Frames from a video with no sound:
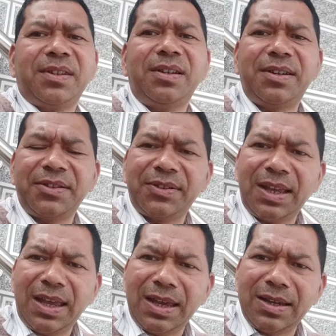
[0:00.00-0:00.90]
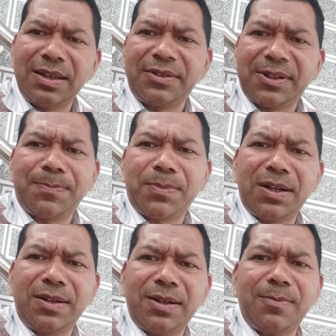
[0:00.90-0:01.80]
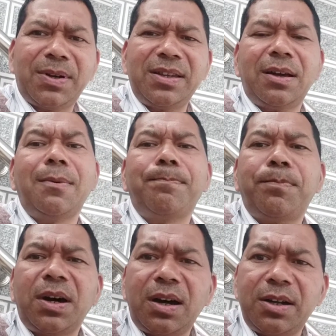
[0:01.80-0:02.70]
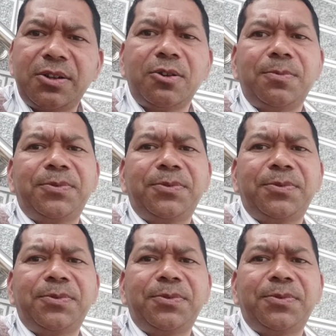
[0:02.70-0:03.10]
It is the angle subtended by a part of